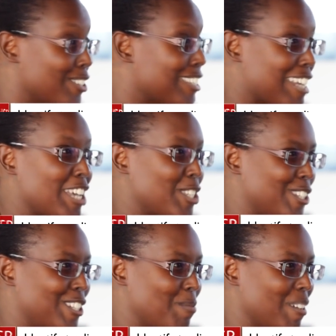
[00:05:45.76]
the sky is
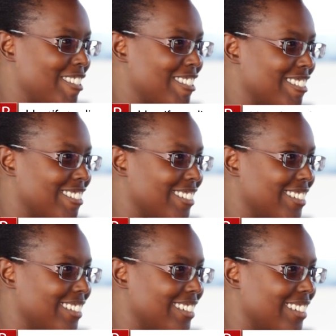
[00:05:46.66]
the limit,
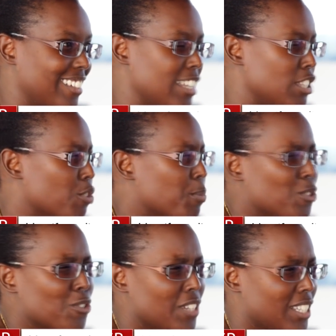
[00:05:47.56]
and the
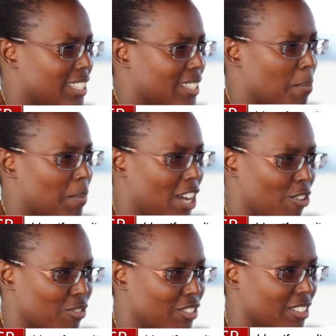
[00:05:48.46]
opportunities
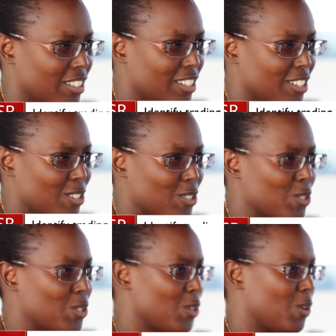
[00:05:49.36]
abound.
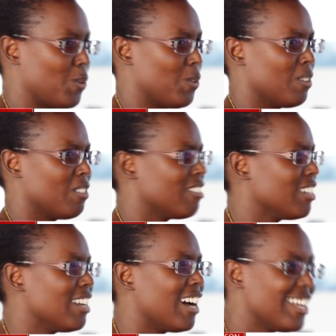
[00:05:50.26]
So
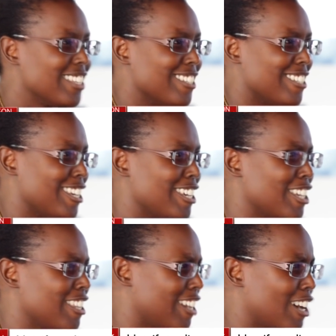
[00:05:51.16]
it hasn't
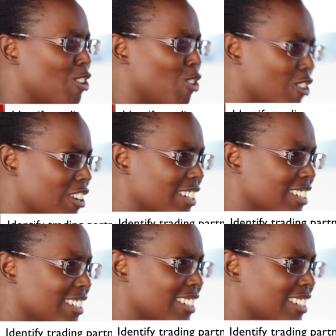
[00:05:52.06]
taken that long.